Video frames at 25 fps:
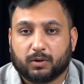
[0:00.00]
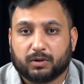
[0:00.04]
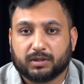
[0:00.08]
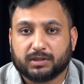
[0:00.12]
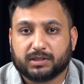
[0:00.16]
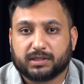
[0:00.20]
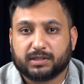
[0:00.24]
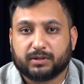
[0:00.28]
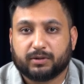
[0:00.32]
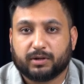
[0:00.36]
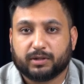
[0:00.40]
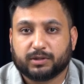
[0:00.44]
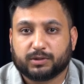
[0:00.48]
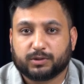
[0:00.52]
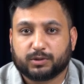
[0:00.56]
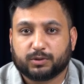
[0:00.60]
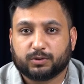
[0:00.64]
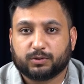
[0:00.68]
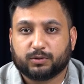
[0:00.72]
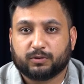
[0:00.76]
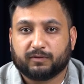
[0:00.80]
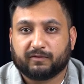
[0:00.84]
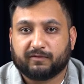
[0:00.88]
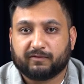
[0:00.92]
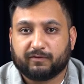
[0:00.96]
on
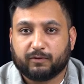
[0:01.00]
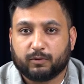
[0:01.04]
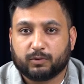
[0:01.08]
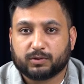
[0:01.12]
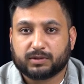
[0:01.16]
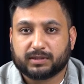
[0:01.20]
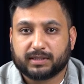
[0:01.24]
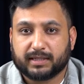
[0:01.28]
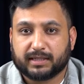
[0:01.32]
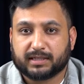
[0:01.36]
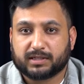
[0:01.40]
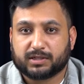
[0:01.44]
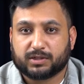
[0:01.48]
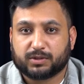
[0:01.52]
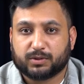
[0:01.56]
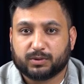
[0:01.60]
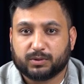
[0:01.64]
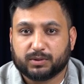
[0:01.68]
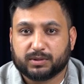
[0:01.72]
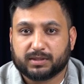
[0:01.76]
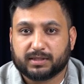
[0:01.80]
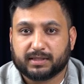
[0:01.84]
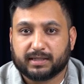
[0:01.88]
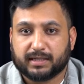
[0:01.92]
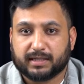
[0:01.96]

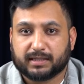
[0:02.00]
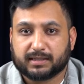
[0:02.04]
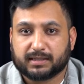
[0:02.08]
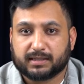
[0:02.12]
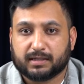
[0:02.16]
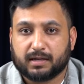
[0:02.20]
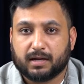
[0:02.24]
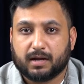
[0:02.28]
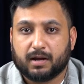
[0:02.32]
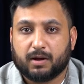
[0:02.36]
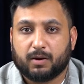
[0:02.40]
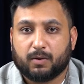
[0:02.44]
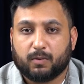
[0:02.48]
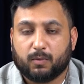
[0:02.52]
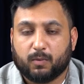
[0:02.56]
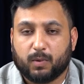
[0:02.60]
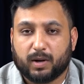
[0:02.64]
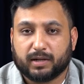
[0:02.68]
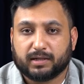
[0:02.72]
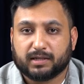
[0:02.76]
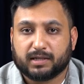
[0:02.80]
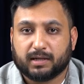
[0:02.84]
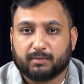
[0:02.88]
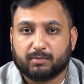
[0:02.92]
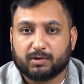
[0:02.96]

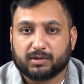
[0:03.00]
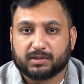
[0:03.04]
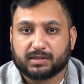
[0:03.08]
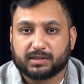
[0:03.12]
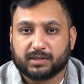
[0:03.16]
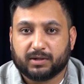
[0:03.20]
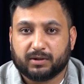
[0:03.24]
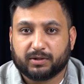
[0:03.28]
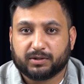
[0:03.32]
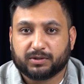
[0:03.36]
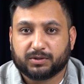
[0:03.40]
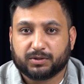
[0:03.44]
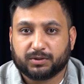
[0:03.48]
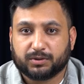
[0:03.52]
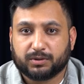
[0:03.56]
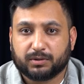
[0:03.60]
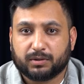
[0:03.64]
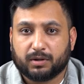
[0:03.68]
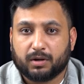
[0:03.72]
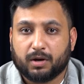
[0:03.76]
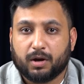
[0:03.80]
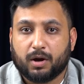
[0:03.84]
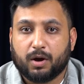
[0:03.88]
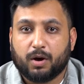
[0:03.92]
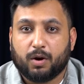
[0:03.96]
02-4626-1002
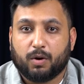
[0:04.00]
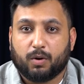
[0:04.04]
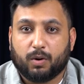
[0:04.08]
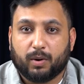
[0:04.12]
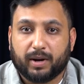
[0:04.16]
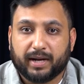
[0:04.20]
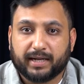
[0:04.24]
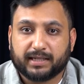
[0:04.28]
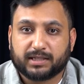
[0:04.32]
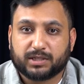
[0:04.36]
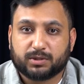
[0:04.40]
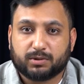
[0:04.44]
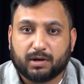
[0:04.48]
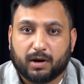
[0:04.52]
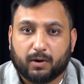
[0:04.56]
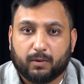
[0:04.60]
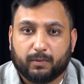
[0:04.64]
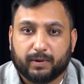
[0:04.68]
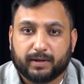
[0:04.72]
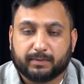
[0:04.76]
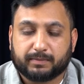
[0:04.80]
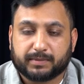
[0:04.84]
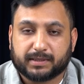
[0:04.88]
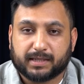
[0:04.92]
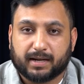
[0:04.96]
or head to our
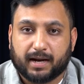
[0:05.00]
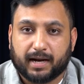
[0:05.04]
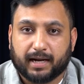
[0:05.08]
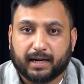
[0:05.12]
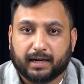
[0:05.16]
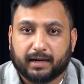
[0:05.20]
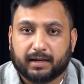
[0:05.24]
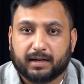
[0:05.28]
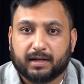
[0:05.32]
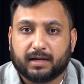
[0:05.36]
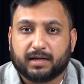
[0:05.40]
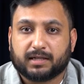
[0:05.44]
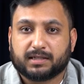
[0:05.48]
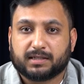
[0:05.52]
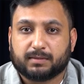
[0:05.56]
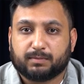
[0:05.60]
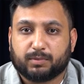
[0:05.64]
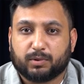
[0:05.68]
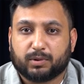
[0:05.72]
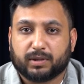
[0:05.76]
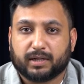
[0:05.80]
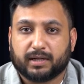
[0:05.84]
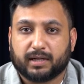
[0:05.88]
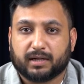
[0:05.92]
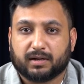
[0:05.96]
website to
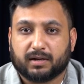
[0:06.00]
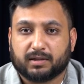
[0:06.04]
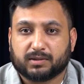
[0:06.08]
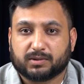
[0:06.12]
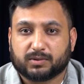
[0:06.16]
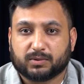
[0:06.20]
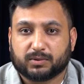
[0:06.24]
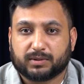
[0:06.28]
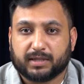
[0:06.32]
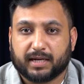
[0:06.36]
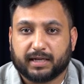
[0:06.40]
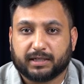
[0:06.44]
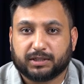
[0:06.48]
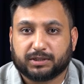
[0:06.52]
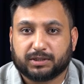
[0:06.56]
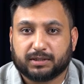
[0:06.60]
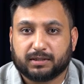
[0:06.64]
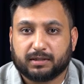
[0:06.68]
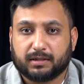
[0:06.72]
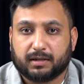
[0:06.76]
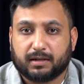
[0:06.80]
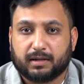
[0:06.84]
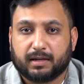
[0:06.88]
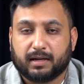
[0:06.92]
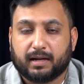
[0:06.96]
book in a
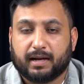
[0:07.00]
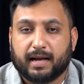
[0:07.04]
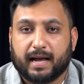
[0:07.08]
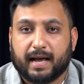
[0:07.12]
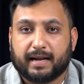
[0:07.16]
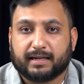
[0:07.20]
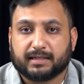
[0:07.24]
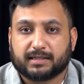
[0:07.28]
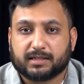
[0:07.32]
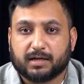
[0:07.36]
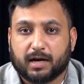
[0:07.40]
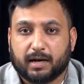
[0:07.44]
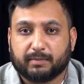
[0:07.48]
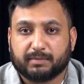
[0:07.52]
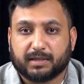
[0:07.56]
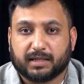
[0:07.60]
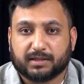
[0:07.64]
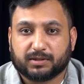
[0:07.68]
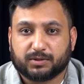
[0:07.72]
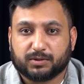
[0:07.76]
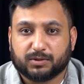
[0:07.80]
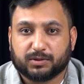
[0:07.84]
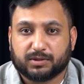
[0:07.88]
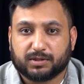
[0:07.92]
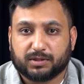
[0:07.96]
consultation at a time that
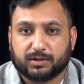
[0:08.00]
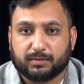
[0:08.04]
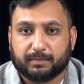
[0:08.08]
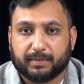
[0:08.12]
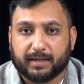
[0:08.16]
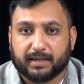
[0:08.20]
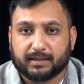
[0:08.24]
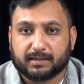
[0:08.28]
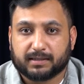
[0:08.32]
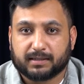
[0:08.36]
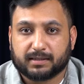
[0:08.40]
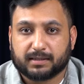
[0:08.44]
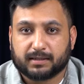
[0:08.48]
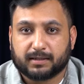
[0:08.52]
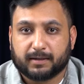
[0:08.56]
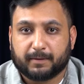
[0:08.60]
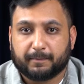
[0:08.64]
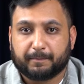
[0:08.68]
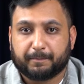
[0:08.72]
suits you best.